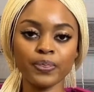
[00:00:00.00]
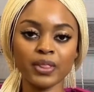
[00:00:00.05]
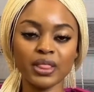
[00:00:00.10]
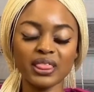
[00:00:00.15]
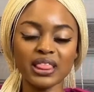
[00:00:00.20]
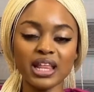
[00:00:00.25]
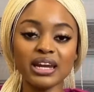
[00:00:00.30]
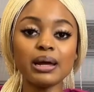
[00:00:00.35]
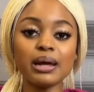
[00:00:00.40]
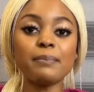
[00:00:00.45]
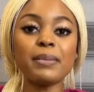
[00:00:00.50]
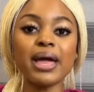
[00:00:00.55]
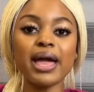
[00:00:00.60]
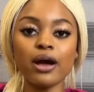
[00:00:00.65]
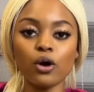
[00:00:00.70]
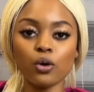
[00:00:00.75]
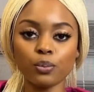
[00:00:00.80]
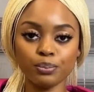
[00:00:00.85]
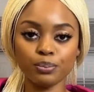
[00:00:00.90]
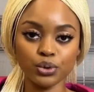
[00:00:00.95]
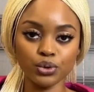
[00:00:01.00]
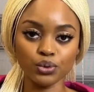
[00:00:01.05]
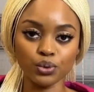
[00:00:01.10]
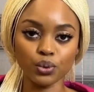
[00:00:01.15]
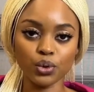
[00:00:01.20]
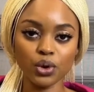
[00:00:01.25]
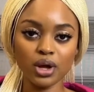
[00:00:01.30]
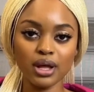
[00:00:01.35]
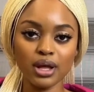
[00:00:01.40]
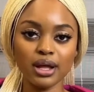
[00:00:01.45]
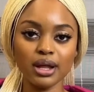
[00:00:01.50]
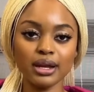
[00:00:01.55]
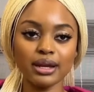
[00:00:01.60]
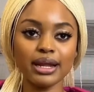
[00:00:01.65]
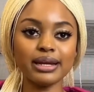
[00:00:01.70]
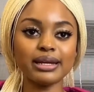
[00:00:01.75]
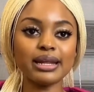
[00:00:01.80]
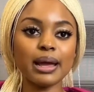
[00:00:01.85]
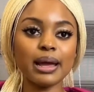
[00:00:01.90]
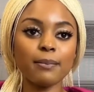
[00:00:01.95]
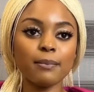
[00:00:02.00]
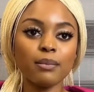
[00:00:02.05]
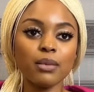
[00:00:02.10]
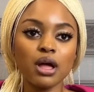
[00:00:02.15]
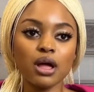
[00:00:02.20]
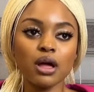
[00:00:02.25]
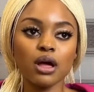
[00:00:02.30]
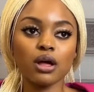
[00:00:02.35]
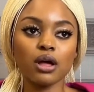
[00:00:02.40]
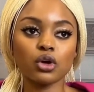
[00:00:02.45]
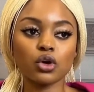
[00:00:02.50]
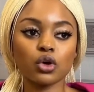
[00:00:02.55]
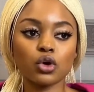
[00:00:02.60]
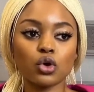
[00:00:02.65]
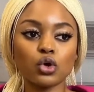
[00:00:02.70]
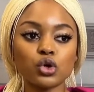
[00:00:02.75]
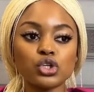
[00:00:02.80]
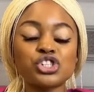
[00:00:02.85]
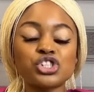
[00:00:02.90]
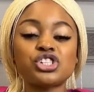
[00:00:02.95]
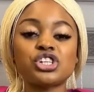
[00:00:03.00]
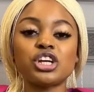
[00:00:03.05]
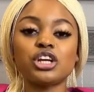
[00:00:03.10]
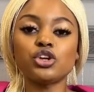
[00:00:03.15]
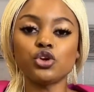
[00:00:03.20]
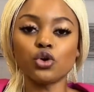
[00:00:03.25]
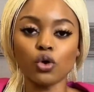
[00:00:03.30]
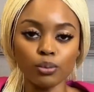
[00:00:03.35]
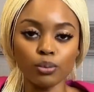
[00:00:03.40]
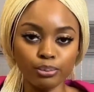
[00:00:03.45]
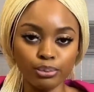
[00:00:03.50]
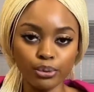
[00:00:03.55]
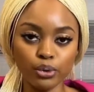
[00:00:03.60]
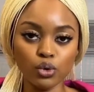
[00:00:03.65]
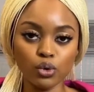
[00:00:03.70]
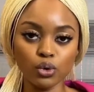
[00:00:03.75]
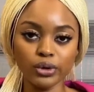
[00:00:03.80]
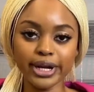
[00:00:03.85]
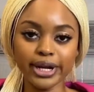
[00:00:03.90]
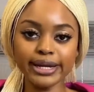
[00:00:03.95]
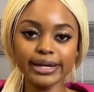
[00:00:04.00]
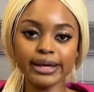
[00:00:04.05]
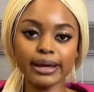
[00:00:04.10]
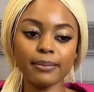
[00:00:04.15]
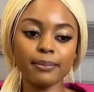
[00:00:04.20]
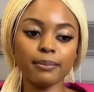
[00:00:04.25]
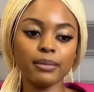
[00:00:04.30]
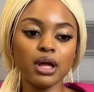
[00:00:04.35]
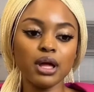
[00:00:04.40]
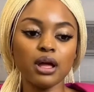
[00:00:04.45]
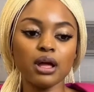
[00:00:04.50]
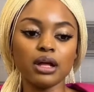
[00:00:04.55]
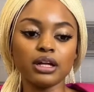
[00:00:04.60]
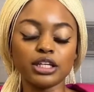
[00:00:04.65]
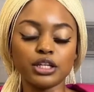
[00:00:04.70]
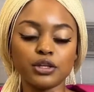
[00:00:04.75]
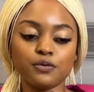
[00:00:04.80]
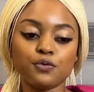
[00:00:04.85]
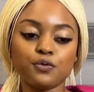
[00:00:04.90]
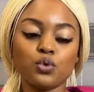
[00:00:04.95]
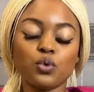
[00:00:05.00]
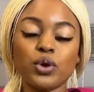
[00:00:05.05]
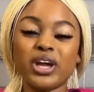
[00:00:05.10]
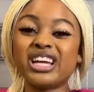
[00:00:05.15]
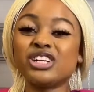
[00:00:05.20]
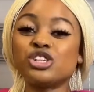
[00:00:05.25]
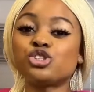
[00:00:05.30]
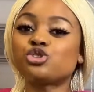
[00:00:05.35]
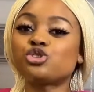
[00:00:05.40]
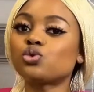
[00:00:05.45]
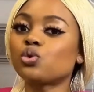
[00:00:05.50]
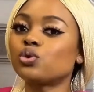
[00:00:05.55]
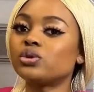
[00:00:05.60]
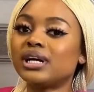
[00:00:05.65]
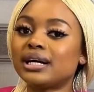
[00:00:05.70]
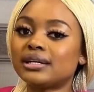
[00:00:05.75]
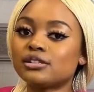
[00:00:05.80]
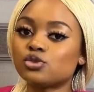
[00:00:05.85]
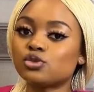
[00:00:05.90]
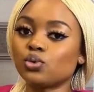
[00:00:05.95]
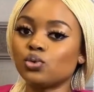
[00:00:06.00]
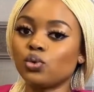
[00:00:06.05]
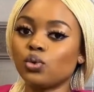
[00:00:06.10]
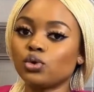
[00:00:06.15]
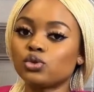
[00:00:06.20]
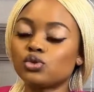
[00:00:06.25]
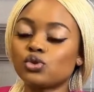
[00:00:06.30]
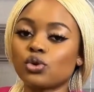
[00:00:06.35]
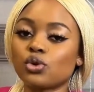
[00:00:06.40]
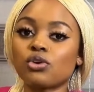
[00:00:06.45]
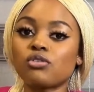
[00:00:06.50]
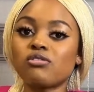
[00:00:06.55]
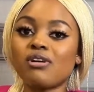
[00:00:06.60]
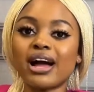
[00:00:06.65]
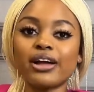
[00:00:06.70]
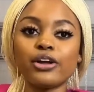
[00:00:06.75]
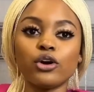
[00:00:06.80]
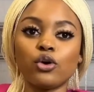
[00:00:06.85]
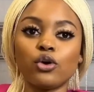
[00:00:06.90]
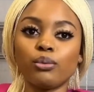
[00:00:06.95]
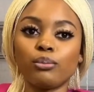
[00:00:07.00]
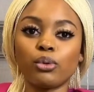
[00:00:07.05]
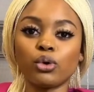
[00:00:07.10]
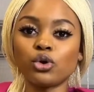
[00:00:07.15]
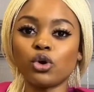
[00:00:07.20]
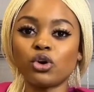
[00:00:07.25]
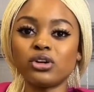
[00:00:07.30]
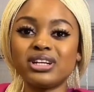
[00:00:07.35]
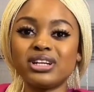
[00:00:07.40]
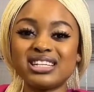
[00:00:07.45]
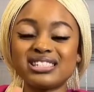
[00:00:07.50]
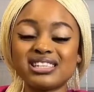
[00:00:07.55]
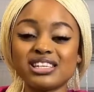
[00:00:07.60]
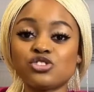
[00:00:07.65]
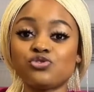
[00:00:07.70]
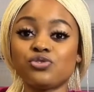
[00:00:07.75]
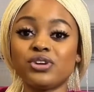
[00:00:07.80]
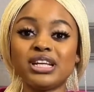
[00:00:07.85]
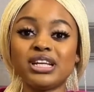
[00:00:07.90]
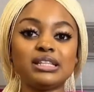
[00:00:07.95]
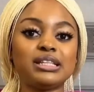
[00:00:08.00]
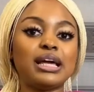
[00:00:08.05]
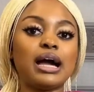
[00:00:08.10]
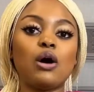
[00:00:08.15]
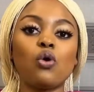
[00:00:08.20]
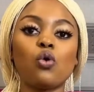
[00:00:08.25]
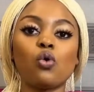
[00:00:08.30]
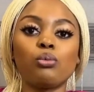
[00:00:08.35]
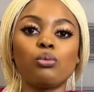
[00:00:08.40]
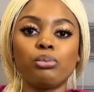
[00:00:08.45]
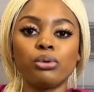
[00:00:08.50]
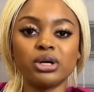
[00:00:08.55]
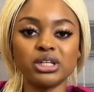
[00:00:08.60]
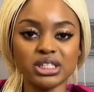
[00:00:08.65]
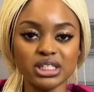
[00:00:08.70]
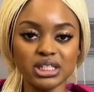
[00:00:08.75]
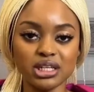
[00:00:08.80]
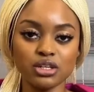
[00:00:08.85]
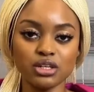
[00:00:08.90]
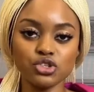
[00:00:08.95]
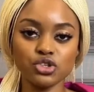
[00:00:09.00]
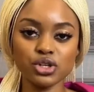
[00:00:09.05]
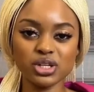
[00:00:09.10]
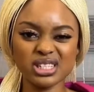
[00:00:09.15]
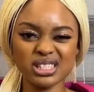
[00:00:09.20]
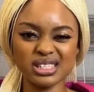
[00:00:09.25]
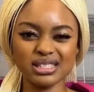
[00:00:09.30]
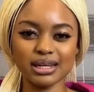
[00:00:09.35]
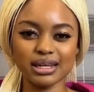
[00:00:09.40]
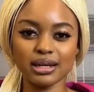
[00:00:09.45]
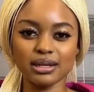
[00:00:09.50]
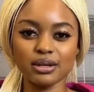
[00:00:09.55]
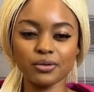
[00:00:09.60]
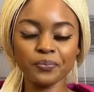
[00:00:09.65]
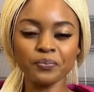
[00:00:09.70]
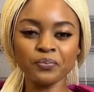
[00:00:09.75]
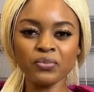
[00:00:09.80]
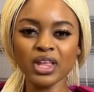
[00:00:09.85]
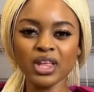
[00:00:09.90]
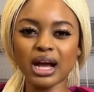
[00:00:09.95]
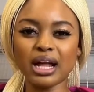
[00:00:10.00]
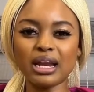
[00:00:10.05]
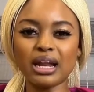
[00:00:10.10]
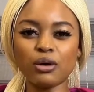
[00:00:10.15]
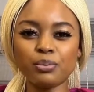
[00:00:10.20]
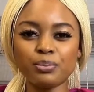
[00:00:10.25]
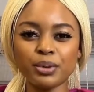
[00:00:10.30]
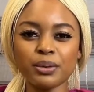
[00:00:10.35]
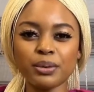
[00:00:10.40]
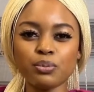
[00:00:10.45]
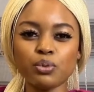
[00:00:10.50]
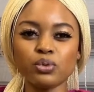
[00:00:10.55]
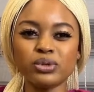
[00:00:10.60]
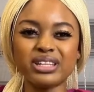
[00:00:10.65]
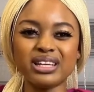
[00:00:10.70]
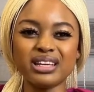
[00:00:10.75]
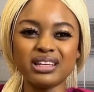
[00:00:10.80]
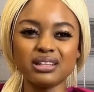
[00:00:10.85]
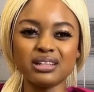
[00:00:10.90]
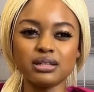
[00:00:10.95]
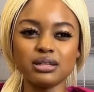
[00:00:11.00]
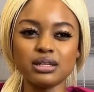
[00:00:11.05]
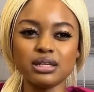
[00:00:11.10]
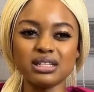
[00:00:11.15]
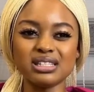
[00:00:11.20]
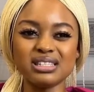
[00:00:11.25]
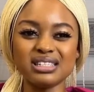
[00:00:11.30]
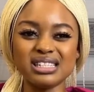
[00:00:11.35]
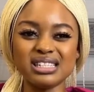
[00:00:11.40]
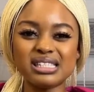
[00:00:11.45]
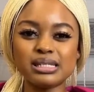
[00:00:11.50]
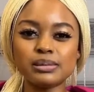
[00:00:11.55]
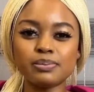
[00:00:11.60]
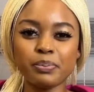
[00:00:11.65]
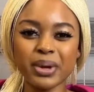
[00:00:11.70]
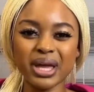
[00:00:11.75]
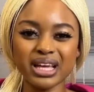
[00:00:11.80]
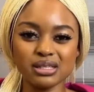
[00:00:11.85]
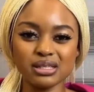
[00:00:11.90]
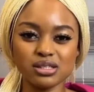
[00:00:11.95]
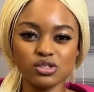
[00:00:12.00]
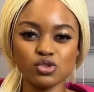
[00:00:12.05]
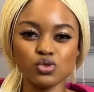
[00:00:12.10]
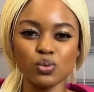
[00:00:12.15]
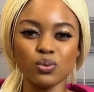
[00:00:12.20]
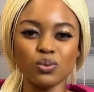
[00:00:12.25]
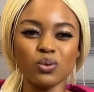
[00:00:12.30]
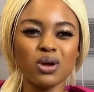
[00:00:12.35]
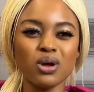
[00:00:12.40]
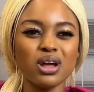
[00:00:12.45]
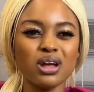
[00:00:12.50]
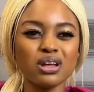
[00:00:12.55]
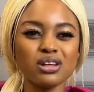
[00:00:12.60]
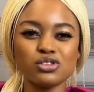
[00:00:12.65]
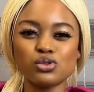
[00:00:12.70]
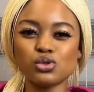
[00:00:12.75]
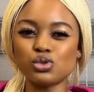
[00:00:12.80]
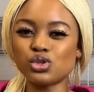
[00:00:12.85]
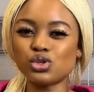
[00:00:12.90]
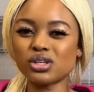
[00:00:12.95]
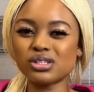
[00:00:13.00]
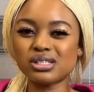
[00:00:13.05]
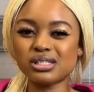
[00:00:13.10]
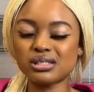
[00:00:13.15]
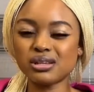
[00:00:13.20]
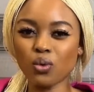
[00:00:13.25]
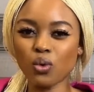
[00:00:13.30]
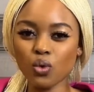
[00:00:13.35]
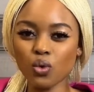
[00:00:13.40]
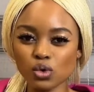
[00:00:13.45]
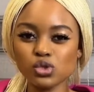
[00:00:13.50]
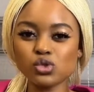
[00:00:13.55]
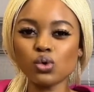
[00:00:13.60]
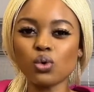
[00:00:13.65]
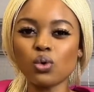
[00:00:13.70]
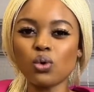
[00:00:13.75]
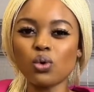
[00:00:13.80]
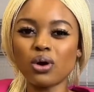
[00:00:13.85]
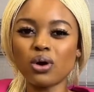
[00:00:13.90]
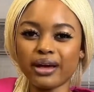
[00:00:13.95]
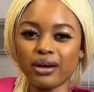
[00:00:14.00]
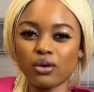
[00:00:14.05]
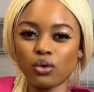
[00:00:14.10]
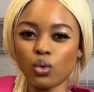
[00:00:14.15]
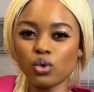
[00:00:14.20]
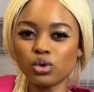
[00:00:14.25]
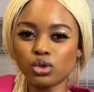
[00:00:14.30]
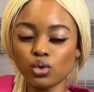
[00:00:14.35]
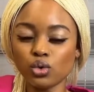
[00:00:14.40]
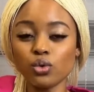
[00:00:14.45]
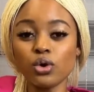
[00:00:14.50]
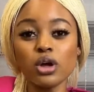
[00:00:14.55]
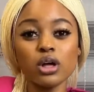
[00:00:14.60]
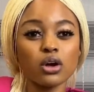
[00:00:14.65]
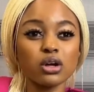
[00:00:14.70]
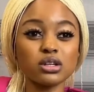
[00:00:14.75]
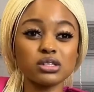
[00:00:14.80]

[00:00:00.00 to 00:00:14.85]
Let them help you. Let them cushion your blow. Let them give you a shoulder to cry on, but not necessarily their whole body. Do you understand? Allow people the space to just also go through, because